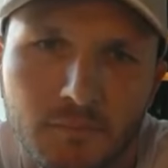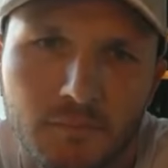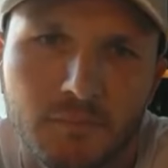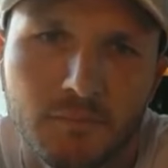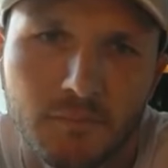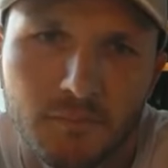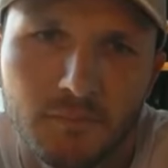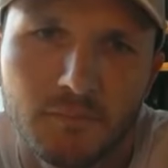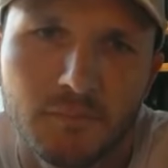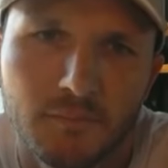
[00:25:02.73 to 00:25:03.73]

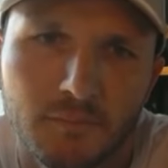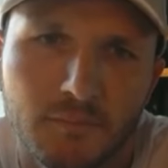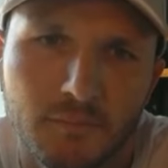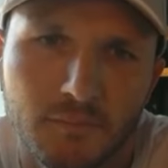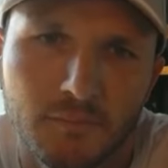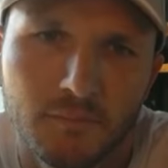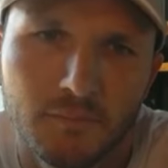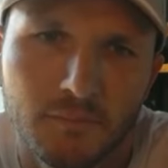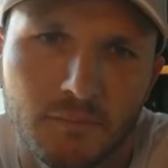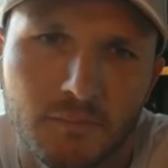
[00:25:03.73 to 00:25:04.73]

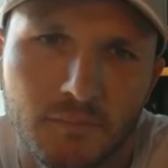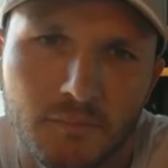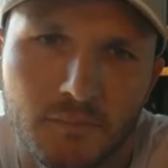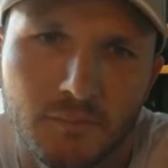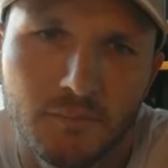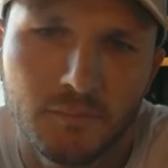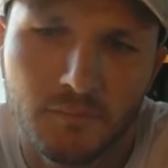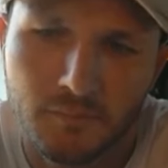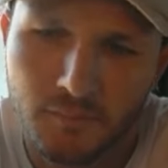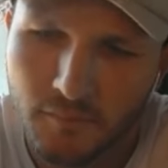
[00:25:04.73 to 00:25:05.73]

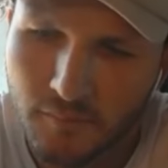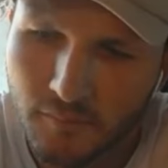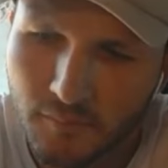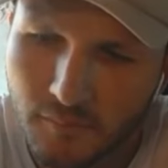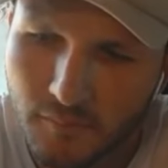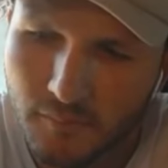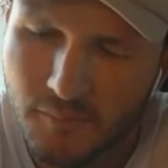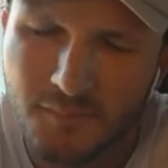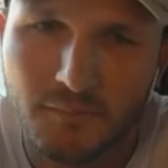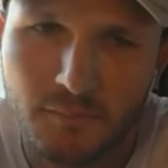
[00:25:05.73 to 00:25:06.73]

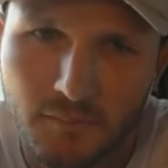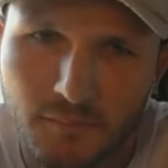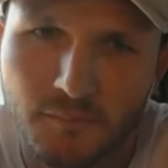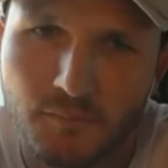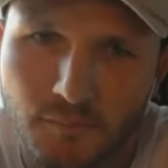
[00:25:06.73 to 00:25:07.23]
[no speech]